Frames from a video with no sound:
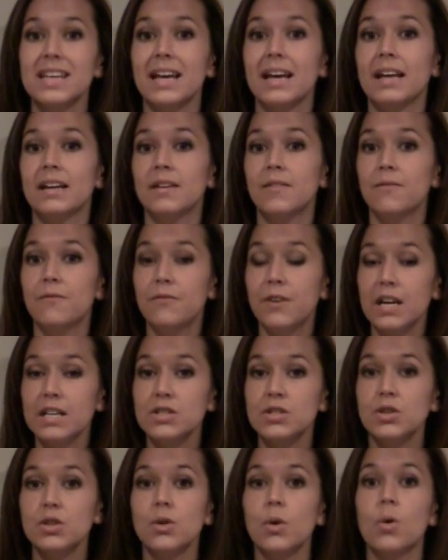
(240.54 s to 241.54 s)
that an
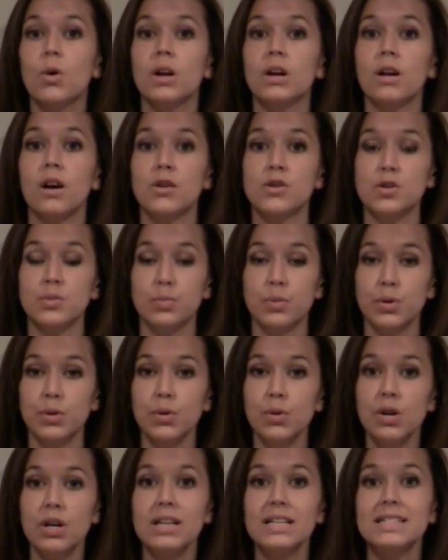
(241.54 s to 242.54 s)
investor or an
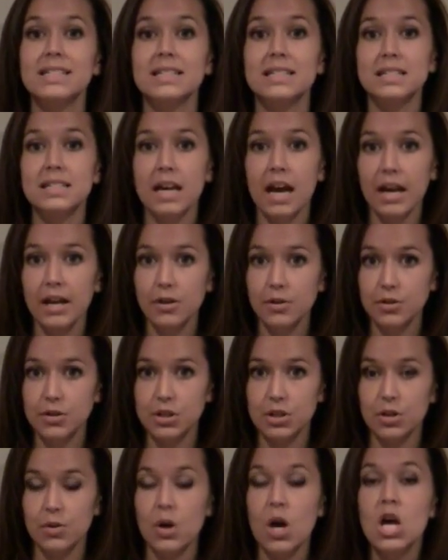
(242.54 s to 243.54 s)
entrepreneur is entitled
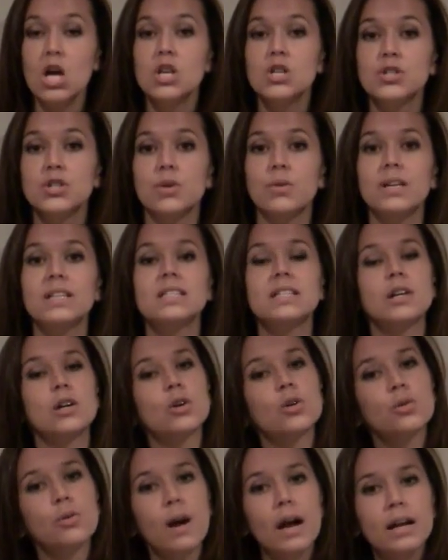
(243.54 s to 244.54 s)
to, so it's
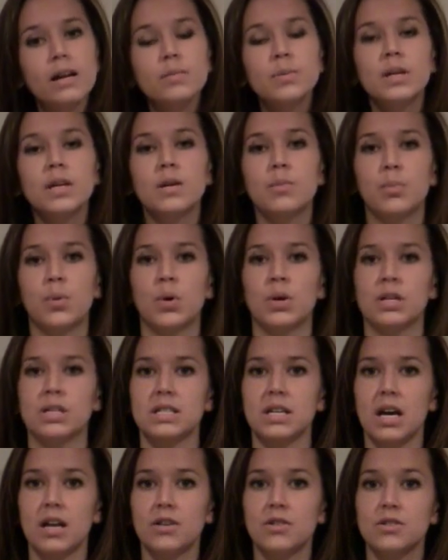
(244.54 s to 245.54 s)
incredibly important
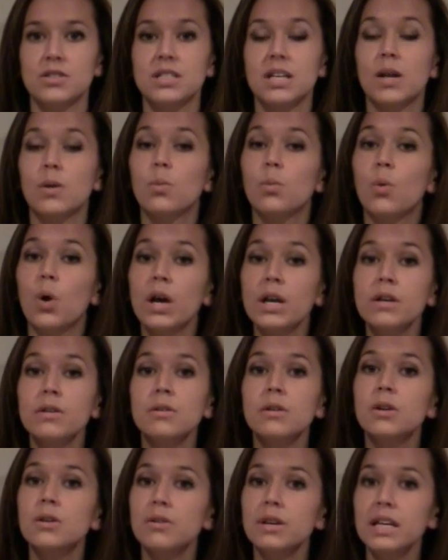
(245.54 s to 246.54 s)
to understand what
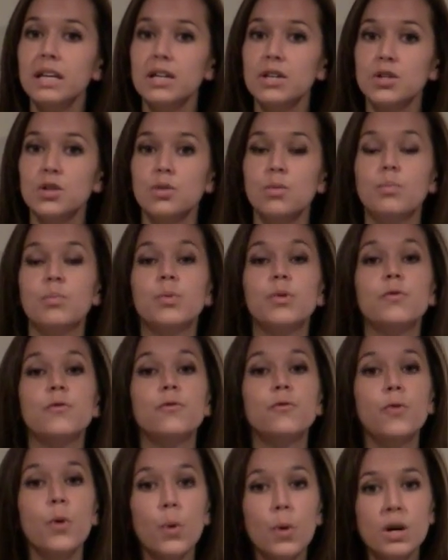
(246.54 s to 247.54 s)
you're agreeing to
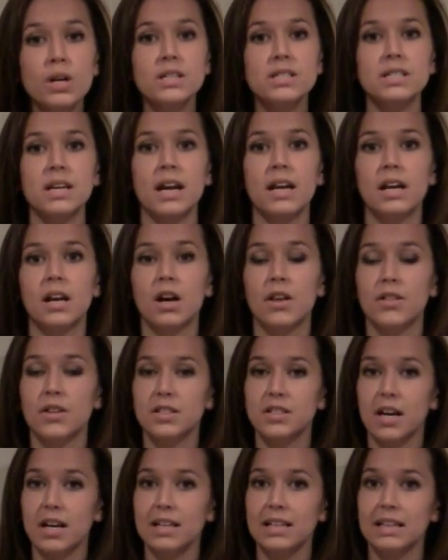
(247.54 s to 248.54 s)
before signing on the
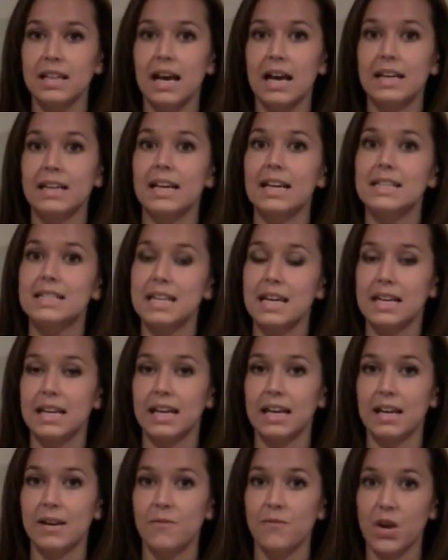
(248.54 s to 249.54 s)
dotted line and
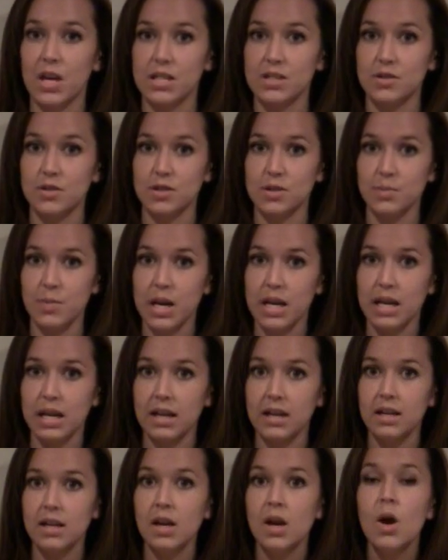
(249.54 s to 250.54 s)
taking an investor's
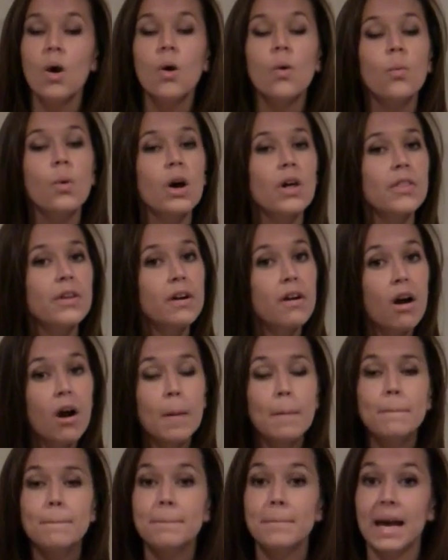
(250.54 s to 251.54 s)
money. While there
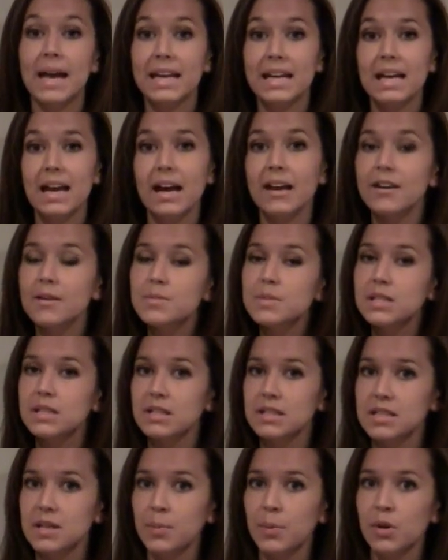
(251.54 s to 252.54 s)
are many items in
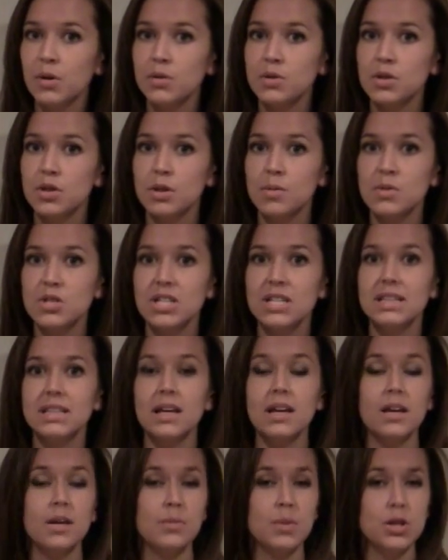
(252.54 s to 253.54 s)
a typical term sheet
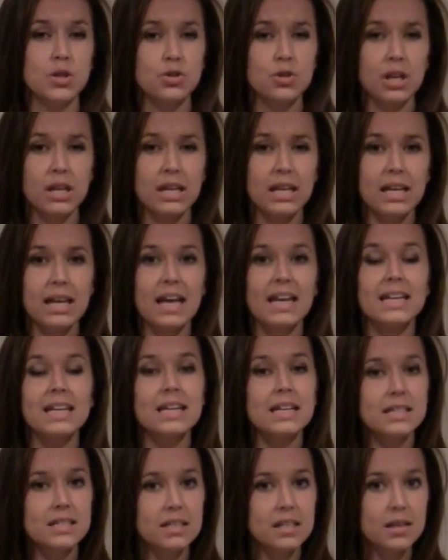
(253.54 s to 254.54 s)
that can be tricky and
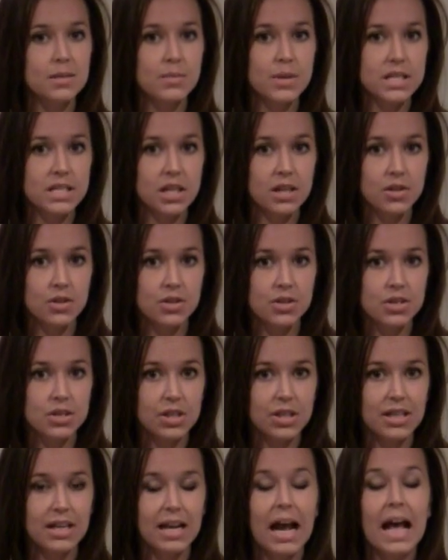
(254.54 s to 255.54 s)
easily
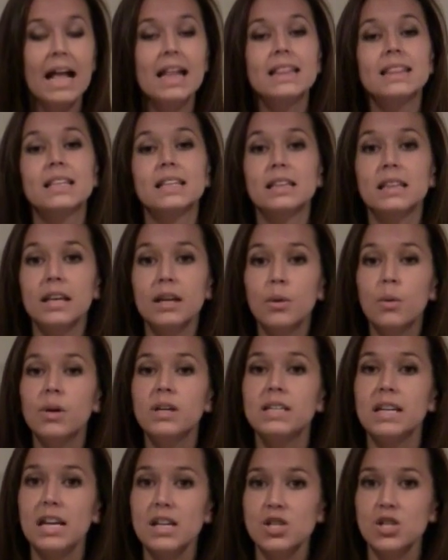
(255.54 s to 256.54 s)
misunderstood, the
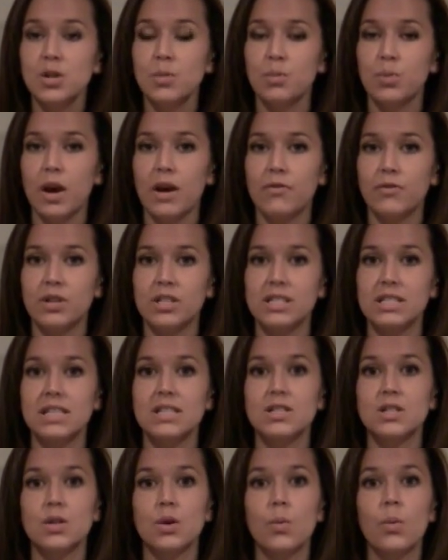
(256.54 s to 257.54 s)
liquidation preference
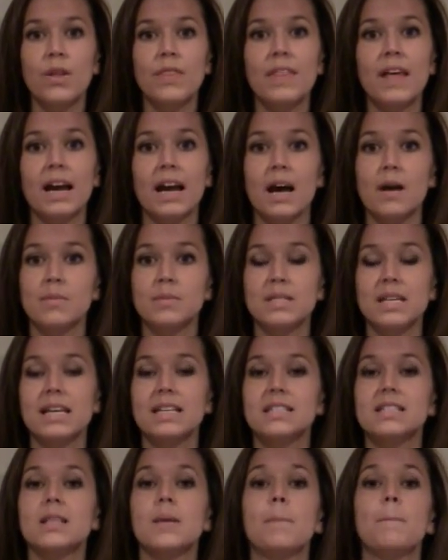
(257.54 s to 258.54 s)
is the one that comes
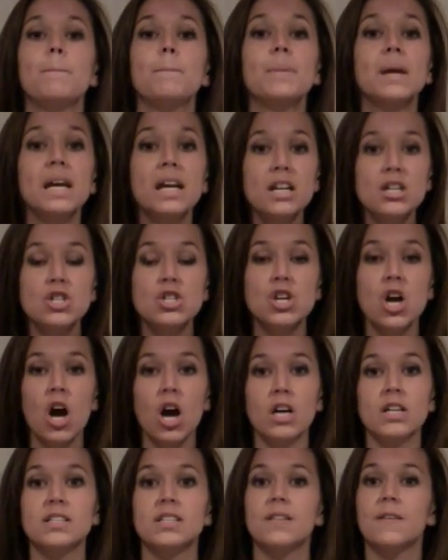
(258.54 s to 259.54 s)
as the biggest
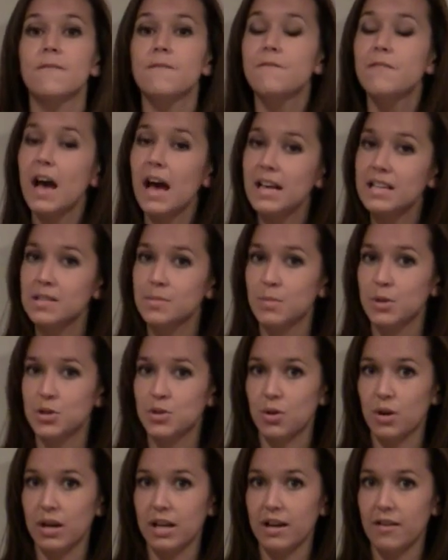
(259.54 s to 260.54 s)
shock to the vast
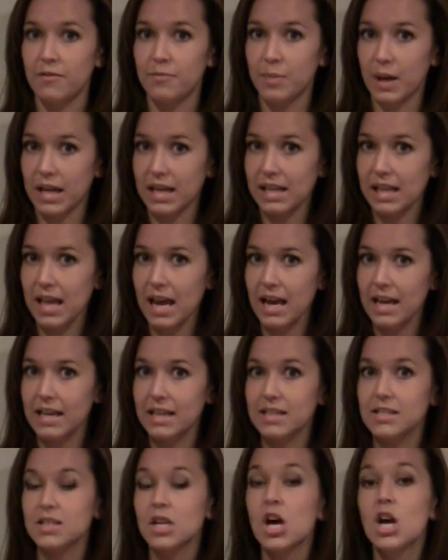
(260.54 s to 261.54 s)
majority of my
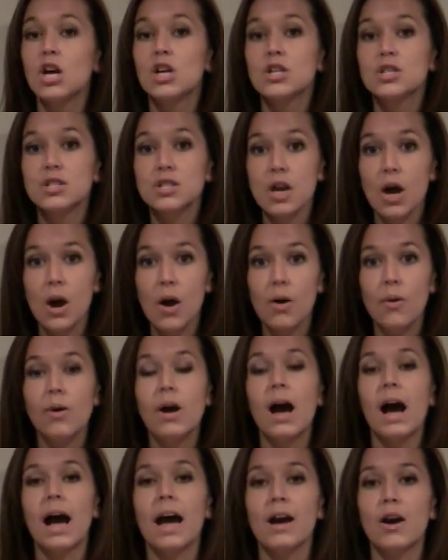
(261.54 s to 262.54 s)
clients. So
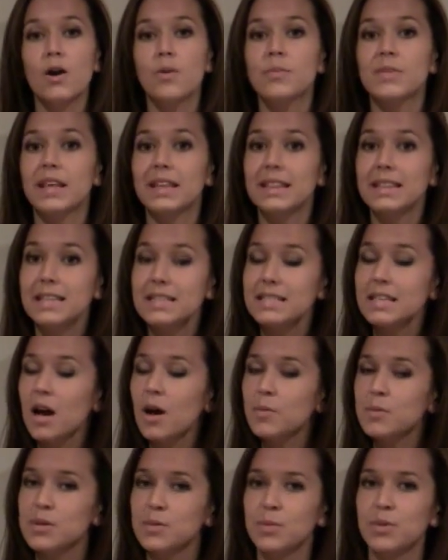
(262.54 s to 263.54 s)
I hope that this
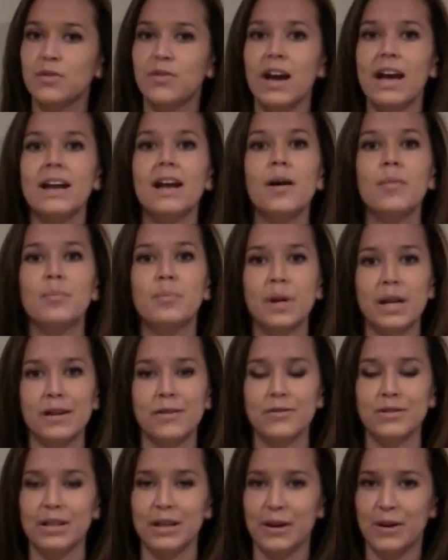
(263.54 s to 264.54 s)
helps to provide a bit
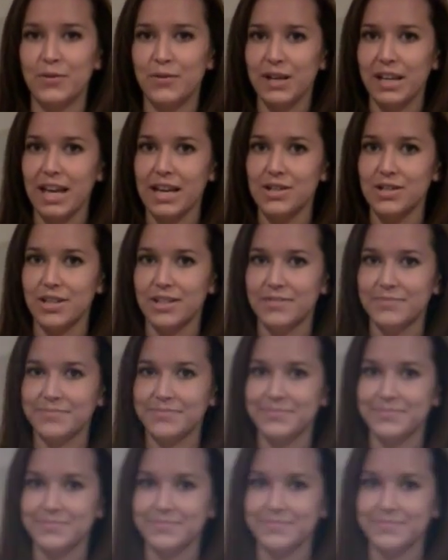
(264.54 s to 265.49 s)
of clarification.